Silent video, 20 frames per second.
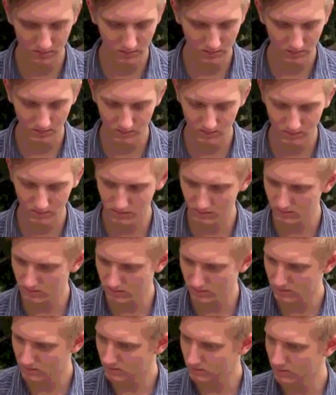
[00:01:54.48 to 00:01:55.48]
you
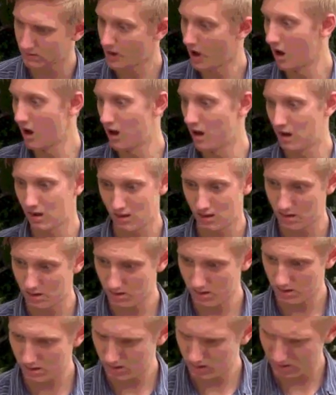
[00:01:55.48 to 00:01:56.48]
then fling
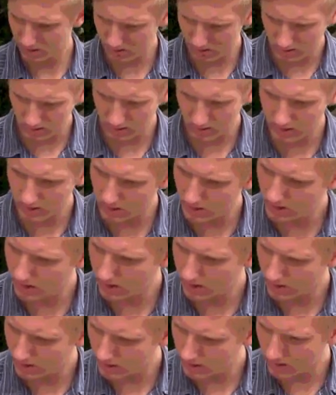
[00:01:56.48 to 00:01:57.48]
Christianity at them?
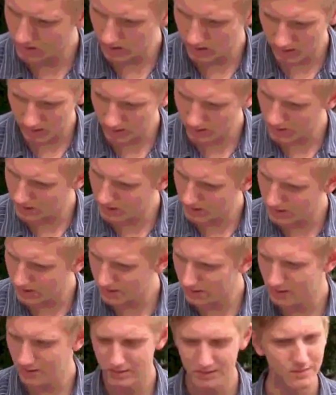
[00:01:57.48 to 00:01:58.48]
Uh,
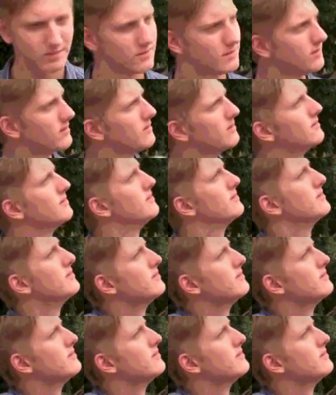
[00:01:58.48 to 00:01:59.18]
and it's not like that at all